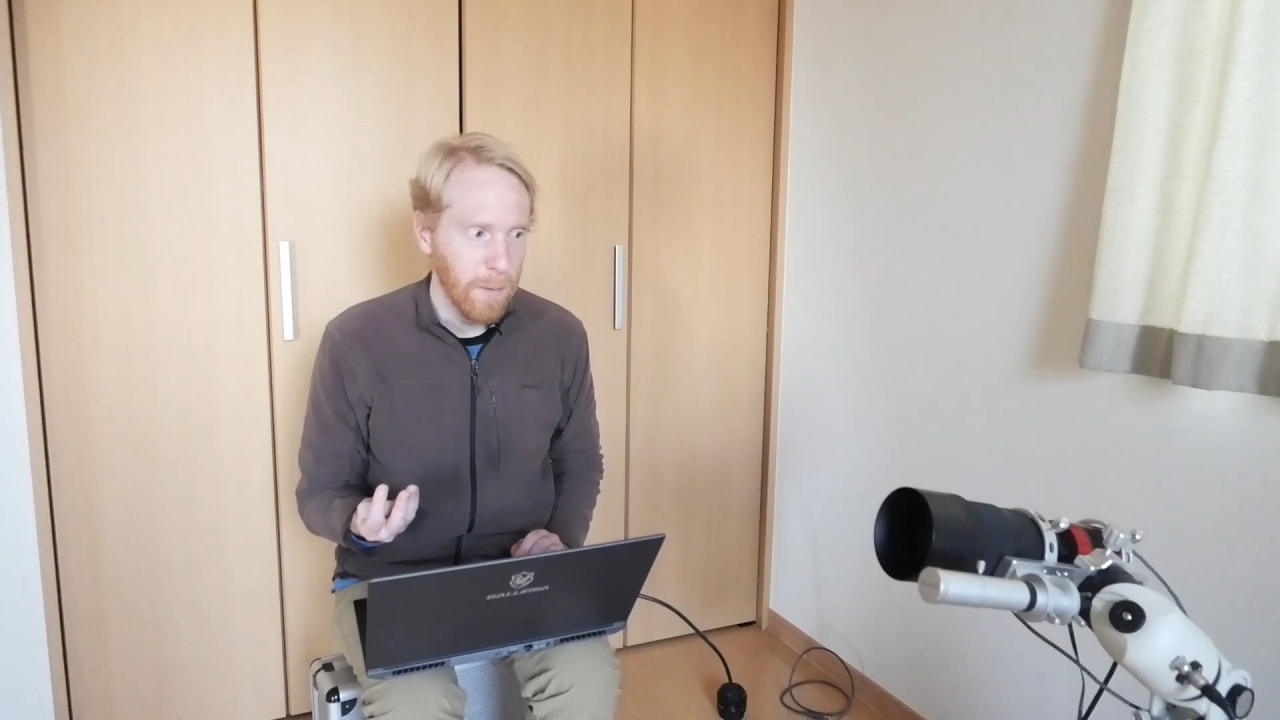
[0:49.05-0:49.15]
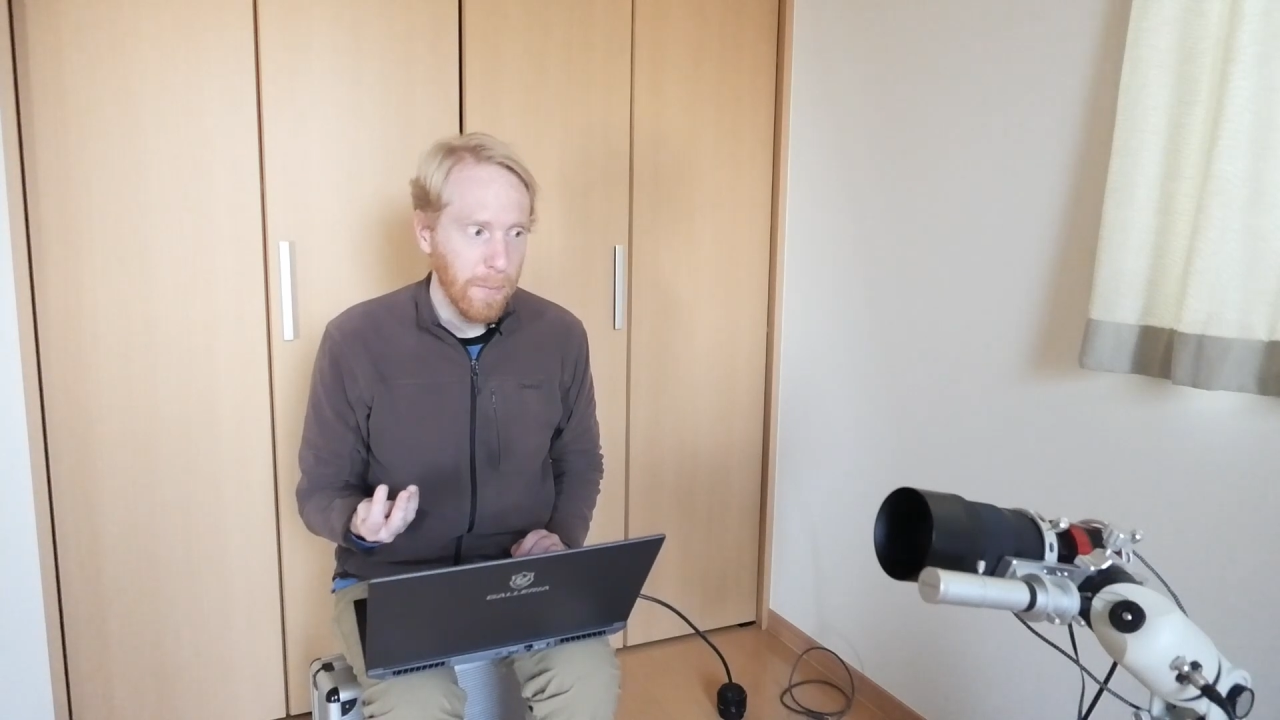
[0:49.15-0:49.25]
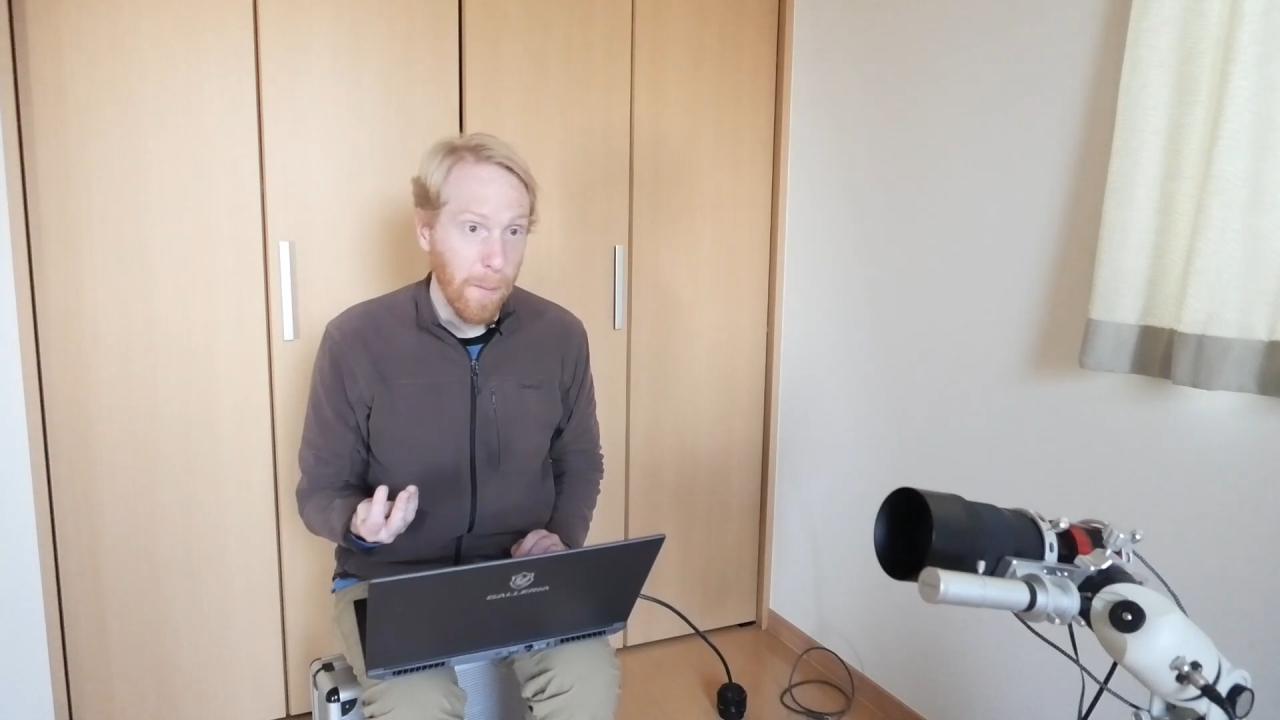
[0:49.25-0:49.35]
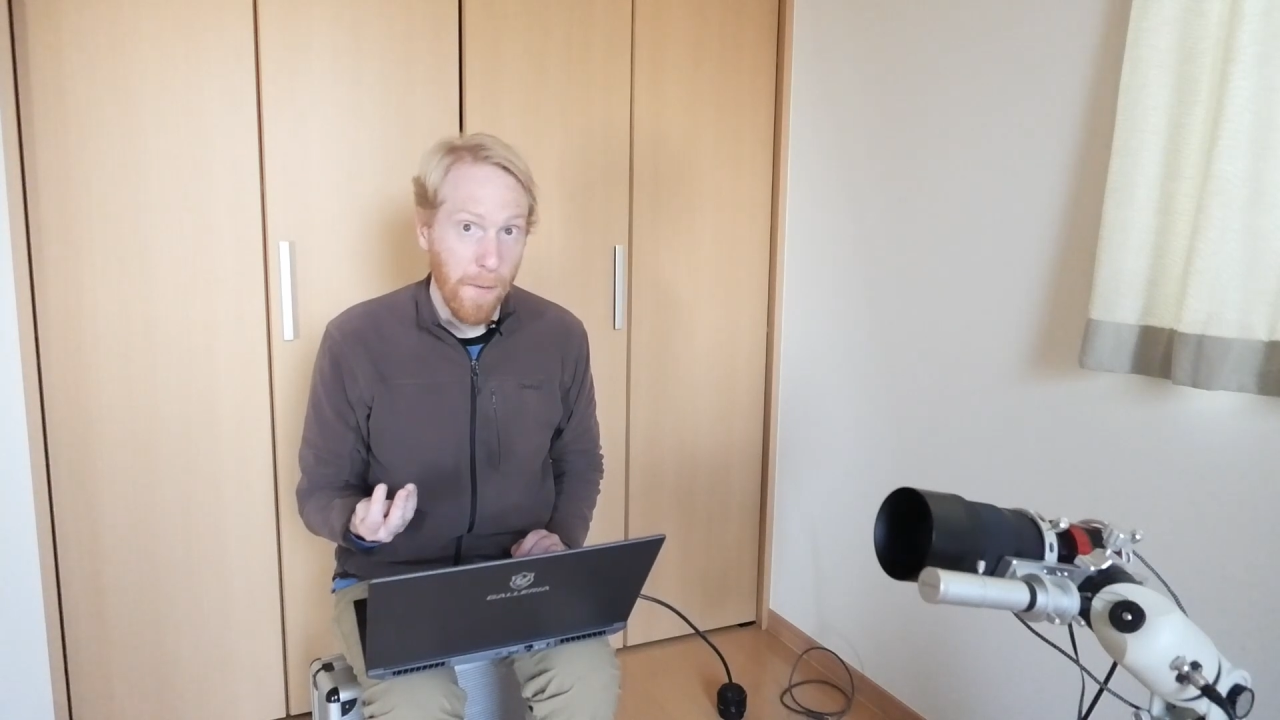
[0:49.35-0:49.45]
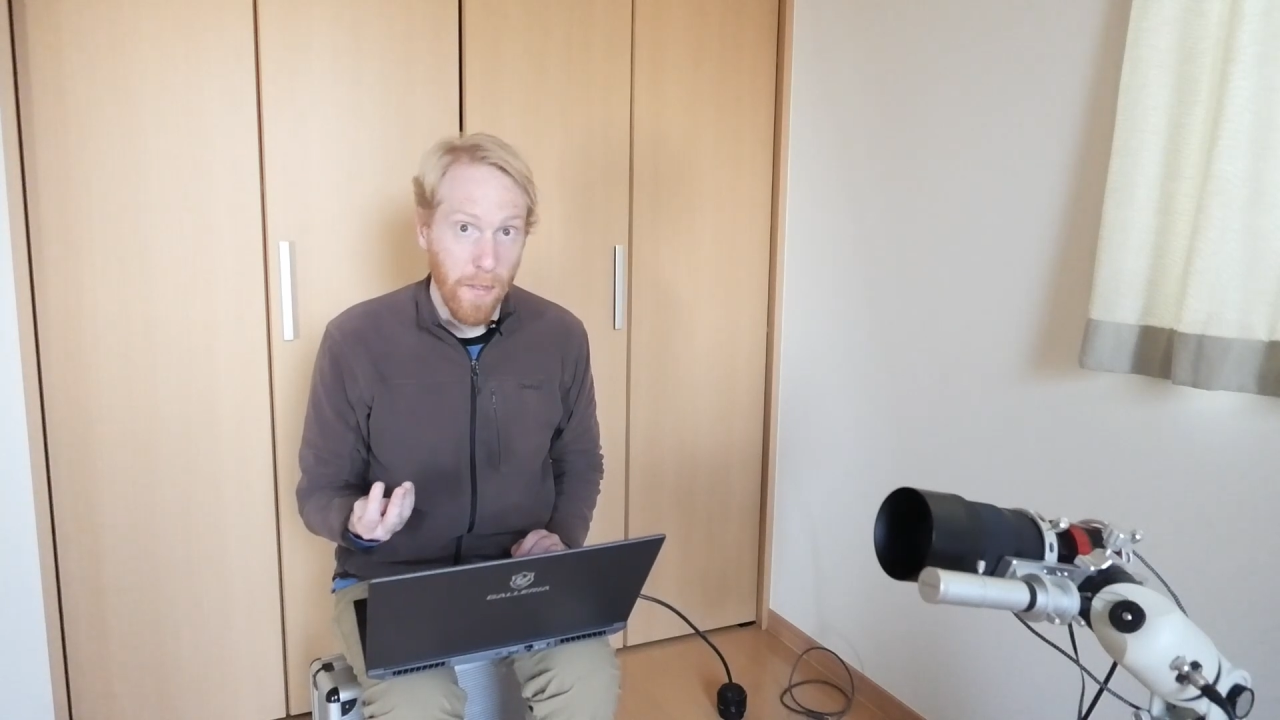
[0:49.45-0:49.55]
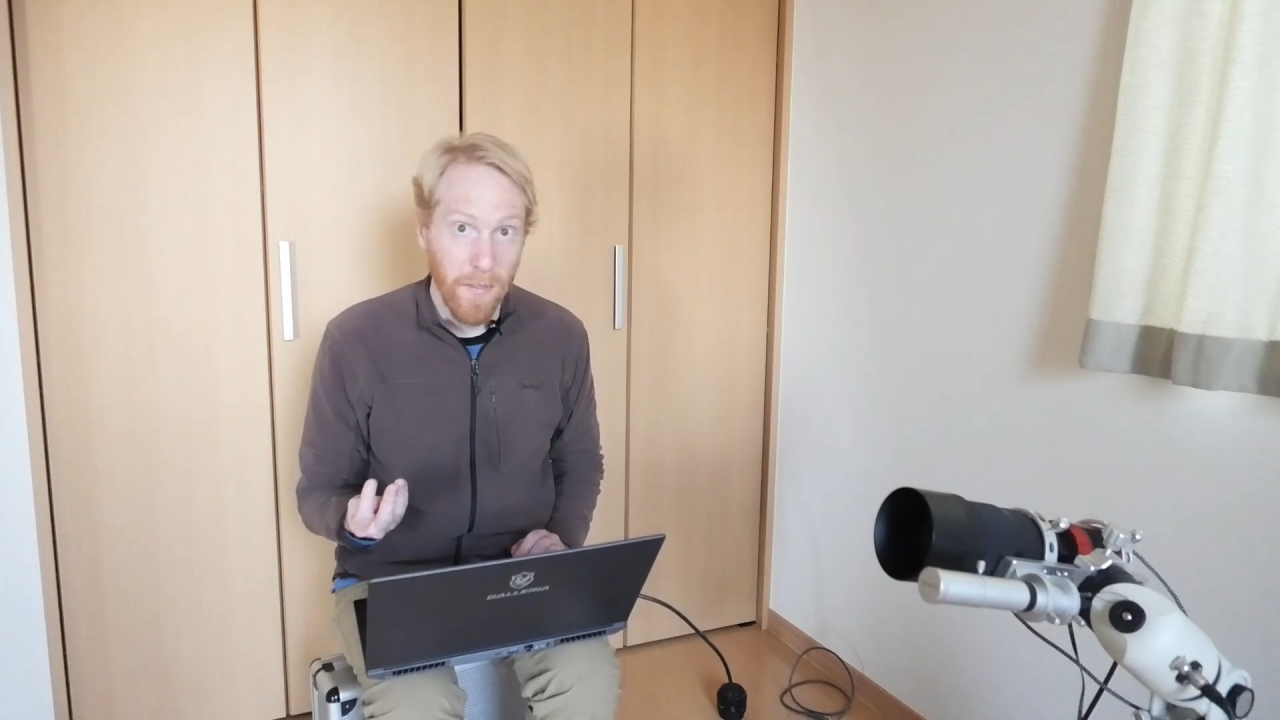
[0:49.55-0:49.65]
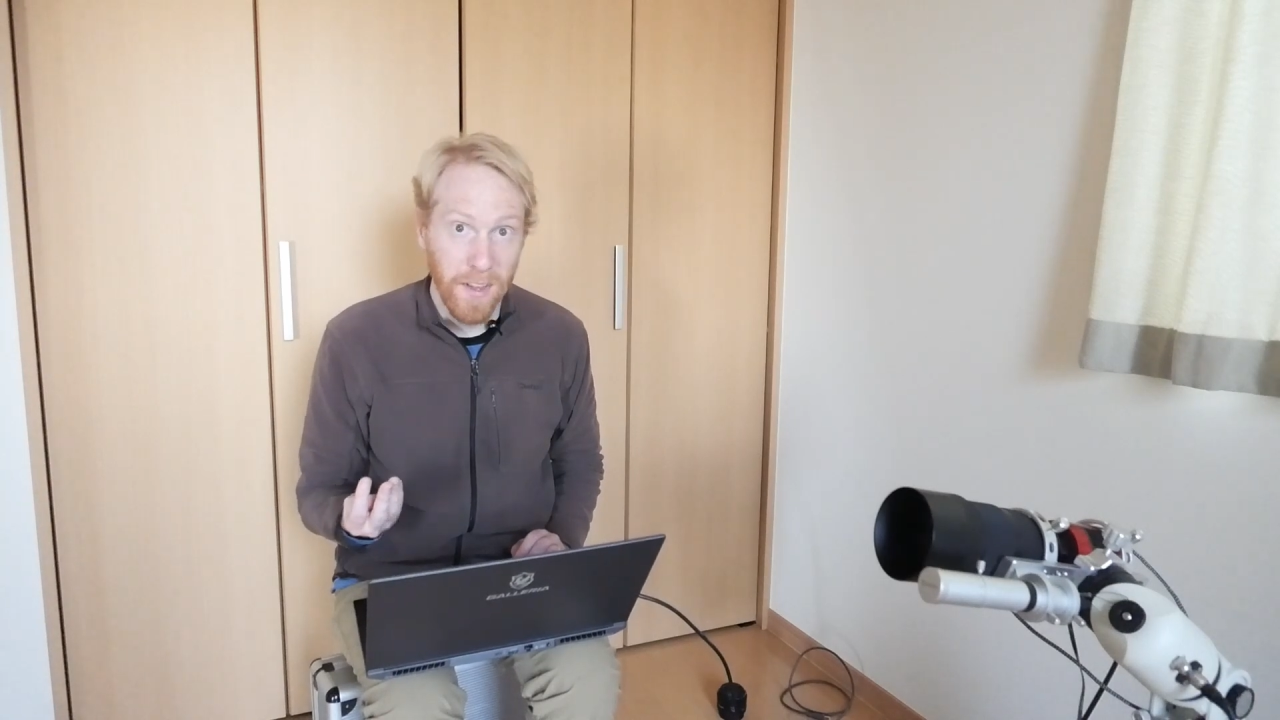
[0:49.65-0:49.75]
implemented